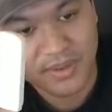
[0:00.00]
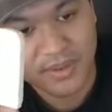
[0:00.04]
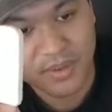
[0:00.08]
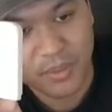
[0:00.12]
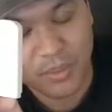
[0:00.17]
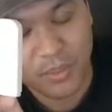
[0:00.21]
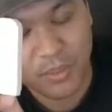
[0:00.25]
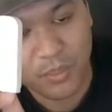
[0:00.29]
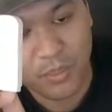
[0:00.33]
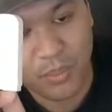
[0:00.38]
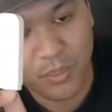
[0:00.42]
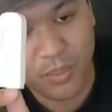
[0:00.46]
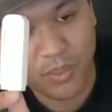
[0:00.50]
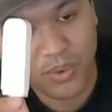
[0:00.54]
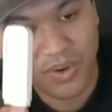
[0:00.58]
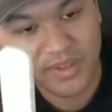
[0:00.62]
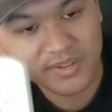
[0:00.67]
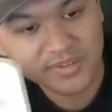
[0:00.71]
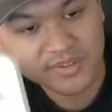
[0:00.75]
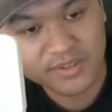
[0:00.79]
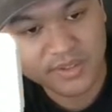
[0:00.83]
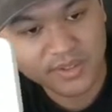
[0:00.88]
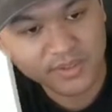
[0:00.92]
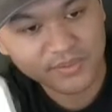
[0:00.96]
what
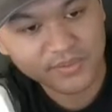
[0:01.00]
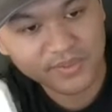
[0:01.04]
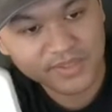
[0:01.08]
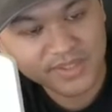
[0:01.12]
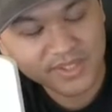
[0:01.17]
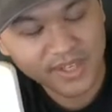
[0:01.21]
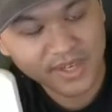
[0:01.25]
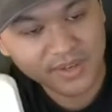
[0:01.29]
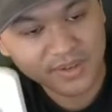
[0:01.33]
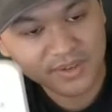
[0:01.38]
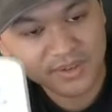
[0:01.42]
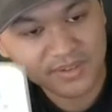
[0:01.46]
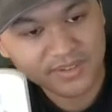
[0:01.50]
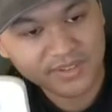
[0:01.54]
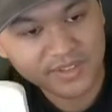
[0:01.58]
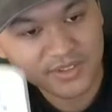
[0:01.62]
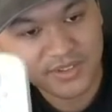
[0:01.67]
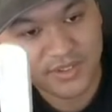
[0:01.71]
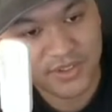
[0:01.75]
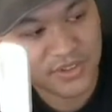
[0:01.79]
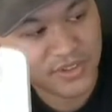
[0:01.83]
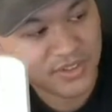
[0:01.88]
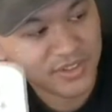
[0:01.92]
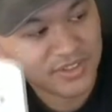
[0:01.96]
service carrier that
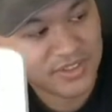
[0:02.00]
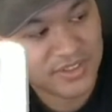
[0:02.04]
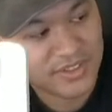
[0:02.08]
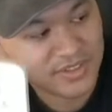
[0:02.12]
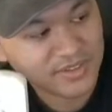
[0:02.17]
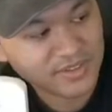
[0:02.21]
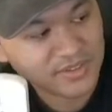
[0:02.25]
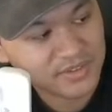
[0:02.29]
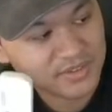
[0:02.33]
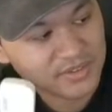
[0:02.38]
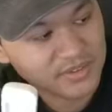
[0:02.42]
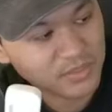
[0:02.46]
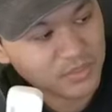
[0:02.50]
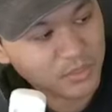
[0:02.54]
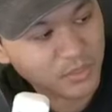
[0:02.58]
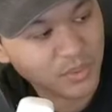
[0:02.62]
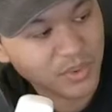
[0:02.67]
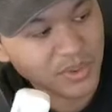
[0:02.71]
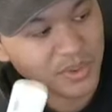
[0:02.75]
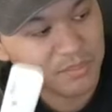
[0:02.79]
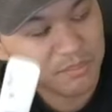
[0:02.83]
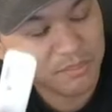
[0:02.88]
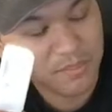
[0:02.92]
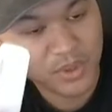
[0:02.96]
you're going to use,
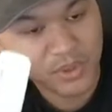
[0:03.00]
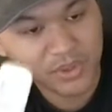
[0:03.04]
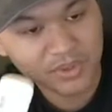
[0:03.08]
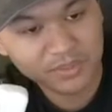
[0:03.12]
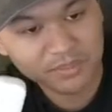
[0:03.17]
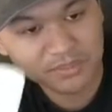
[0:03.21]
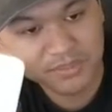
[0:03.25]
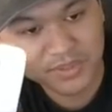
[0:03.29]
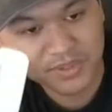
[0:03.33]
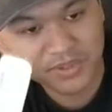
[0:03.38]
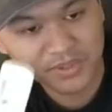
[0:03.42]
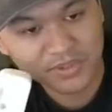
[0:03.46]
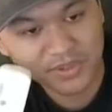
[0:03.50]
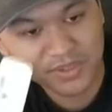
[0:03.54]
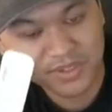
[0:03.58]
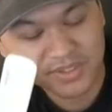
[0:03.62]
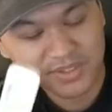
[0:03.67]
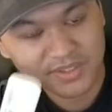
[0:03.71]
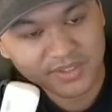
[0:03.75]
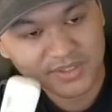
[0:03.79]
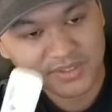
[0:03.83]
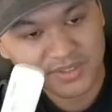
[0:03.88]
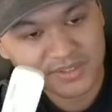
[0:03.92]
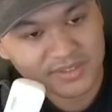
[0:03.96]
what modem you're going
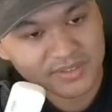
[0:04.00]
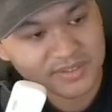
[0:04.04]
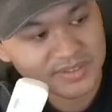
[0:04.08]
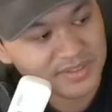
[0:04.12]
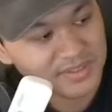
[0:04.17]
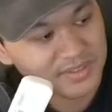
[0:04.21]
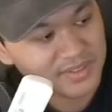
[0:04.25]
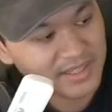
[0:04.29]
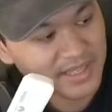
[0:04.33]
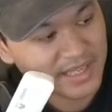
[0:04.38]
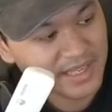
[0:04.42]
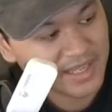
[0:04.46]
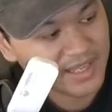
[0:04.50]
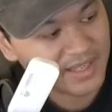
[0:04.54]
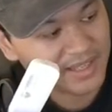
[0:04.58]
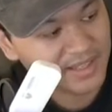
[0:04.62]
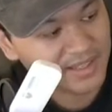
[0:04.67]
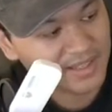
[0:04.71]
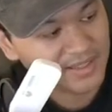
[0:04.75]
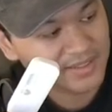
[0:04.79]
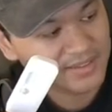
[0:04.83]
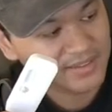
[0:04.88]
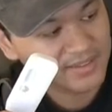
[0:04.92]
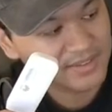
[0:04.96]
to use,
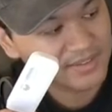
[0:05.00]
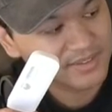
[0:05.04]
and